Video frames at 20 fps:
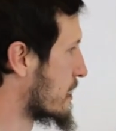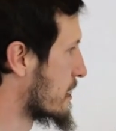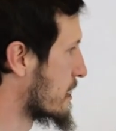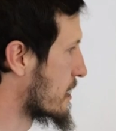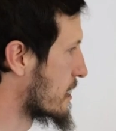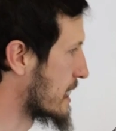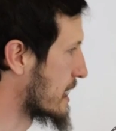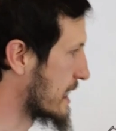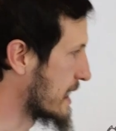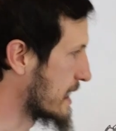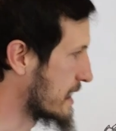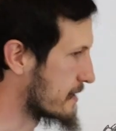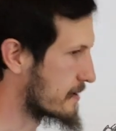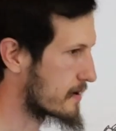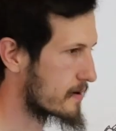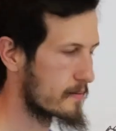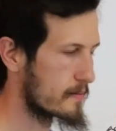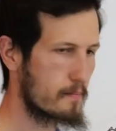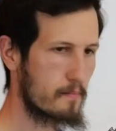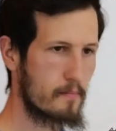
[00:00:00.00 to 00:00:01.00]
a
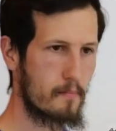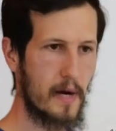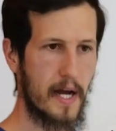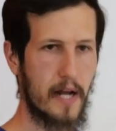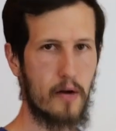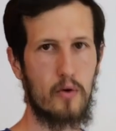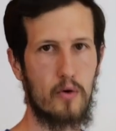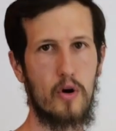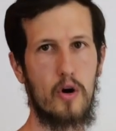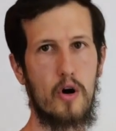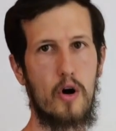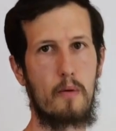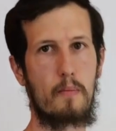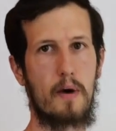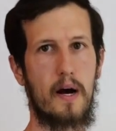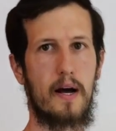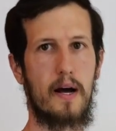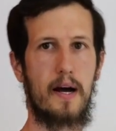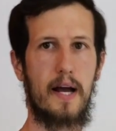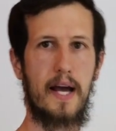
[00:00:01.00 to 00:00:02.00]

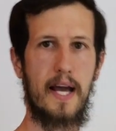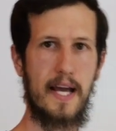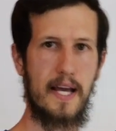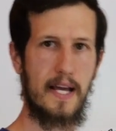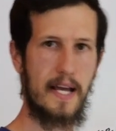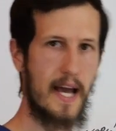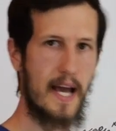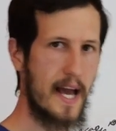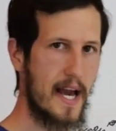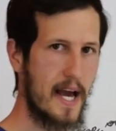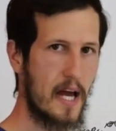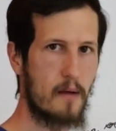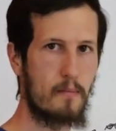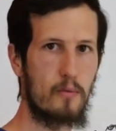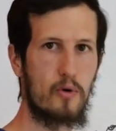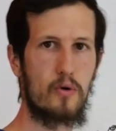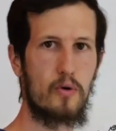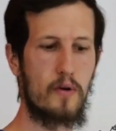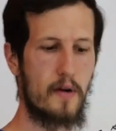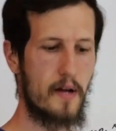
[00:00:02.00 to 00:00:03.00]
microbe, a
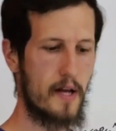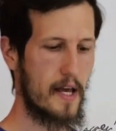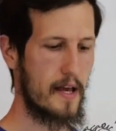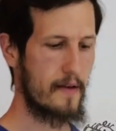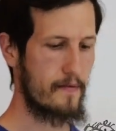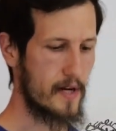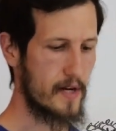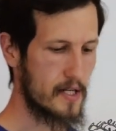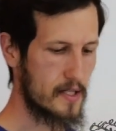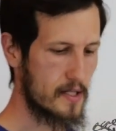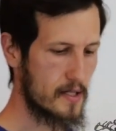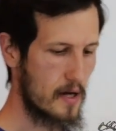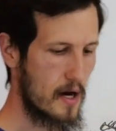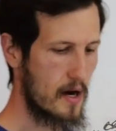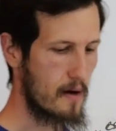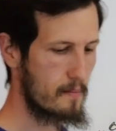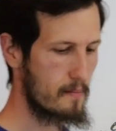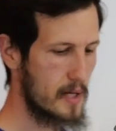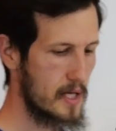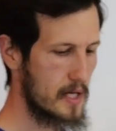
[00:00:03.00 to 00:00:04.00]
animal, if it is
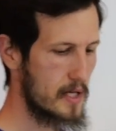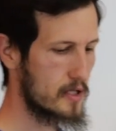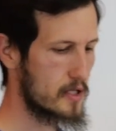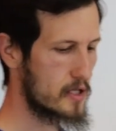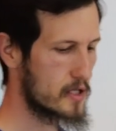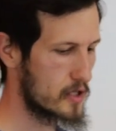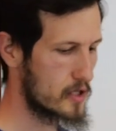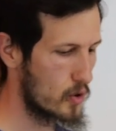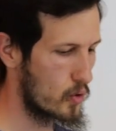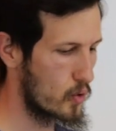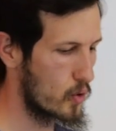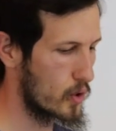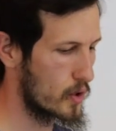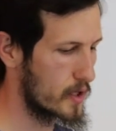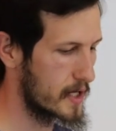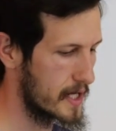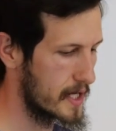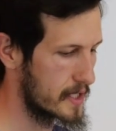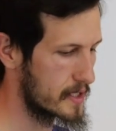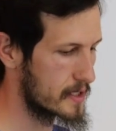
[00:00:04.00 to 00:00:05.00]
not being
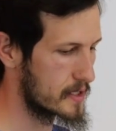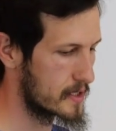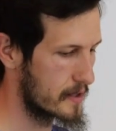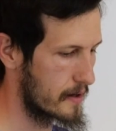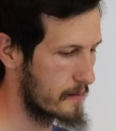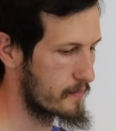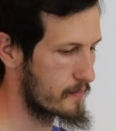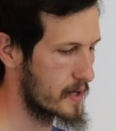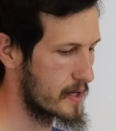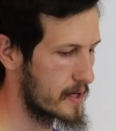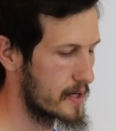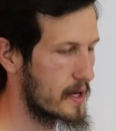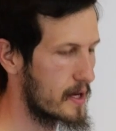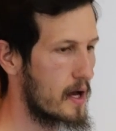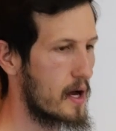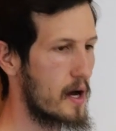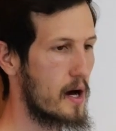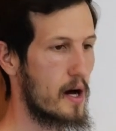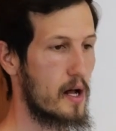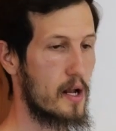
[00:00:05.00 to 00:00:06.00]
stored in something,
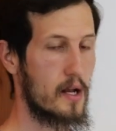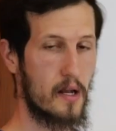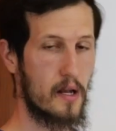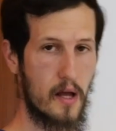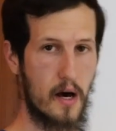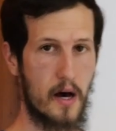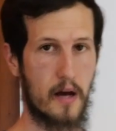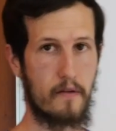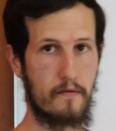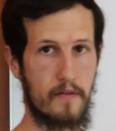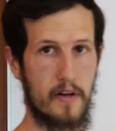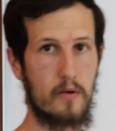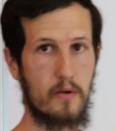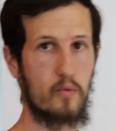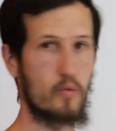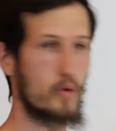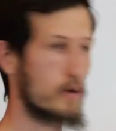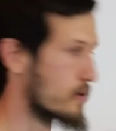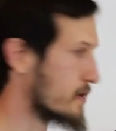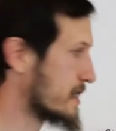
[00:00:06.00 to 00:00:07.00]
a lot of it
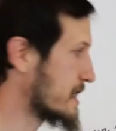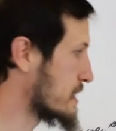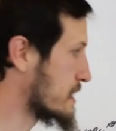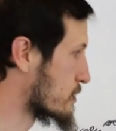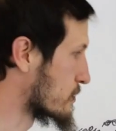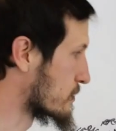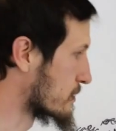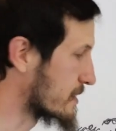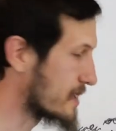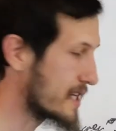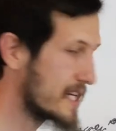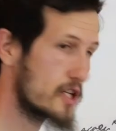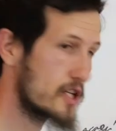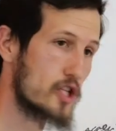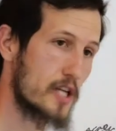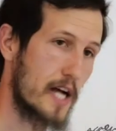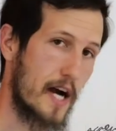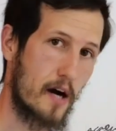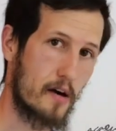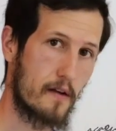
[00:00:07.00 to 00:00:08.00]
will either
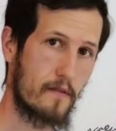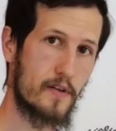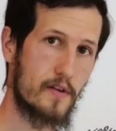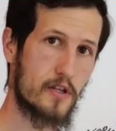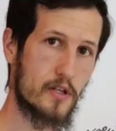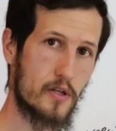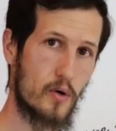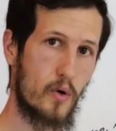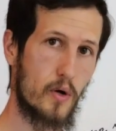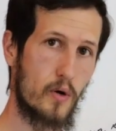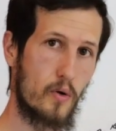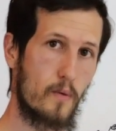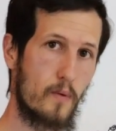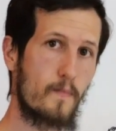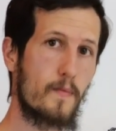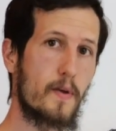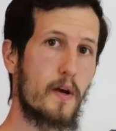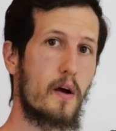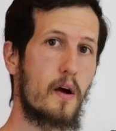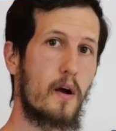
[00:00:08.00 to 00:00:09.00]
leach out of the soil
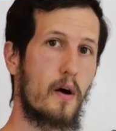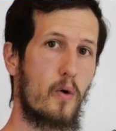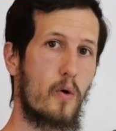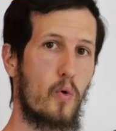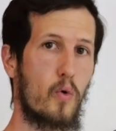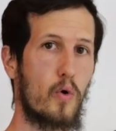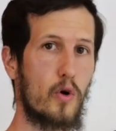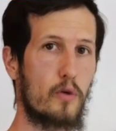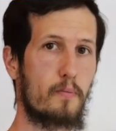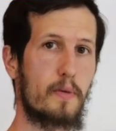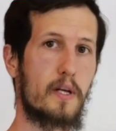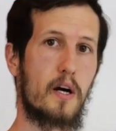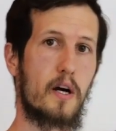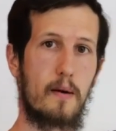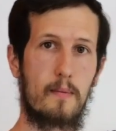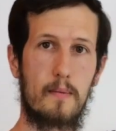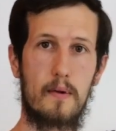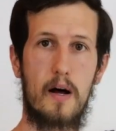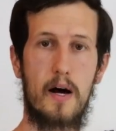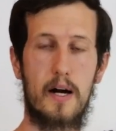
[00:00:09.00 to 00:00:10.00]
or will
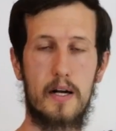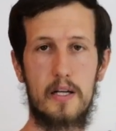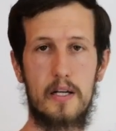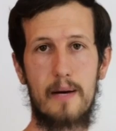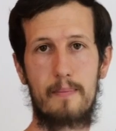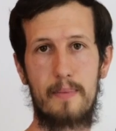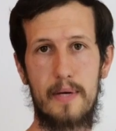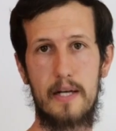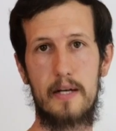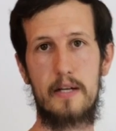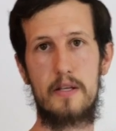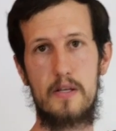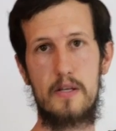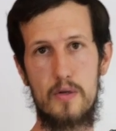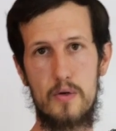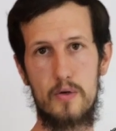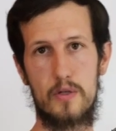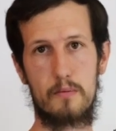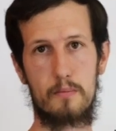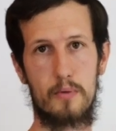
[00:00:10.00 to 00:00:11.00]
become locked up and
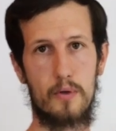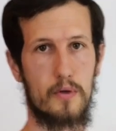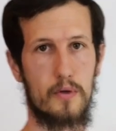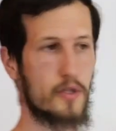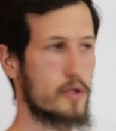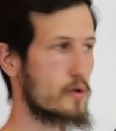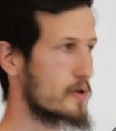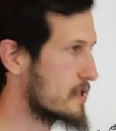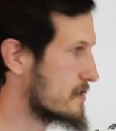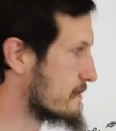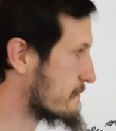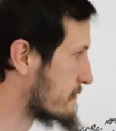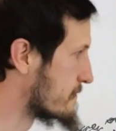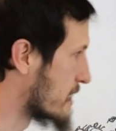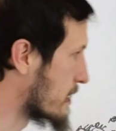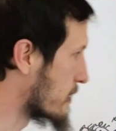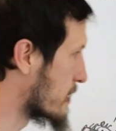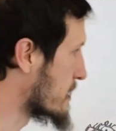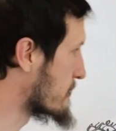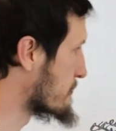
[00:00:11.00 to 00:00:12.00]
unusable. So it is
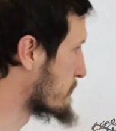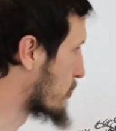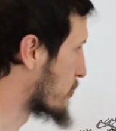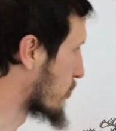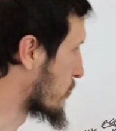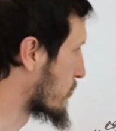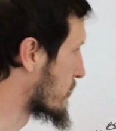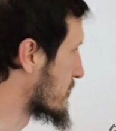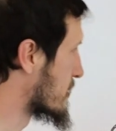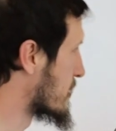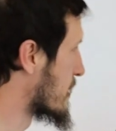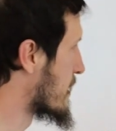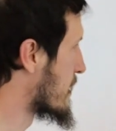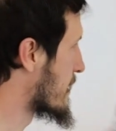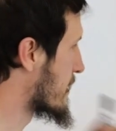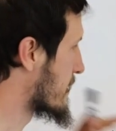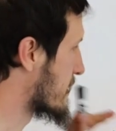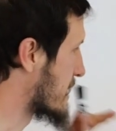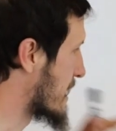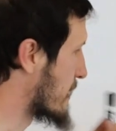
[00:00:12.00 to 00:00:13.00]
very important
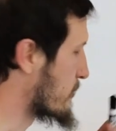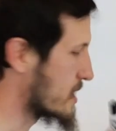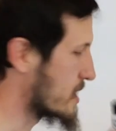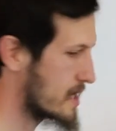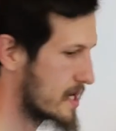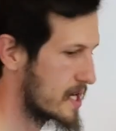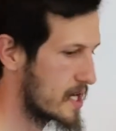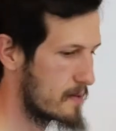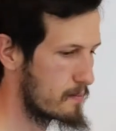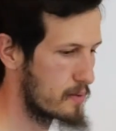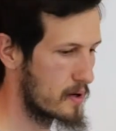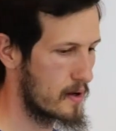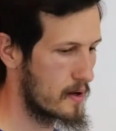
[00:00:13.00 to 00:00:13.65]
that we keep